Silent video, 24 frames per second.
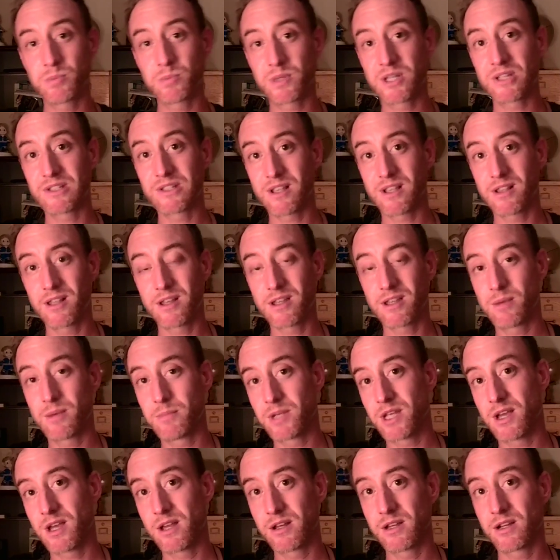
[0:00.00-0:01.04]
because I like
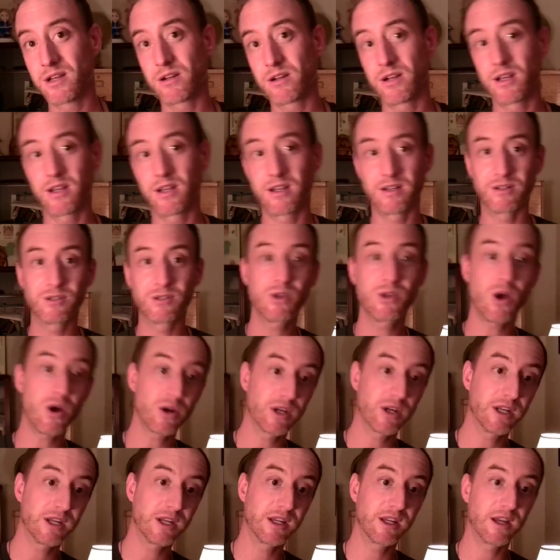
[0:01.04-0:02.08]
coming on here and
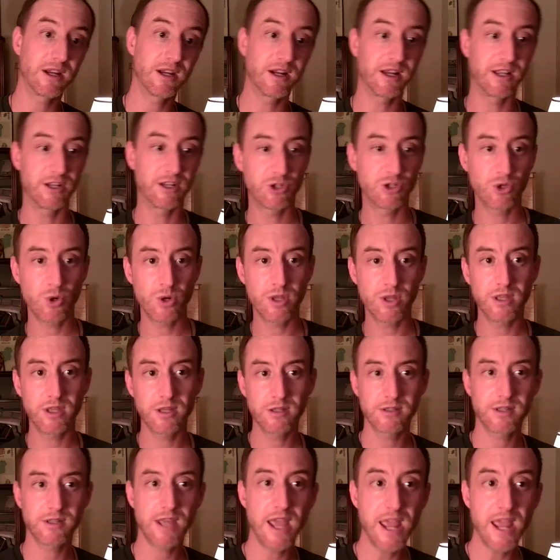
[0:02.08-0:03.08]
talking, and I enjoy this,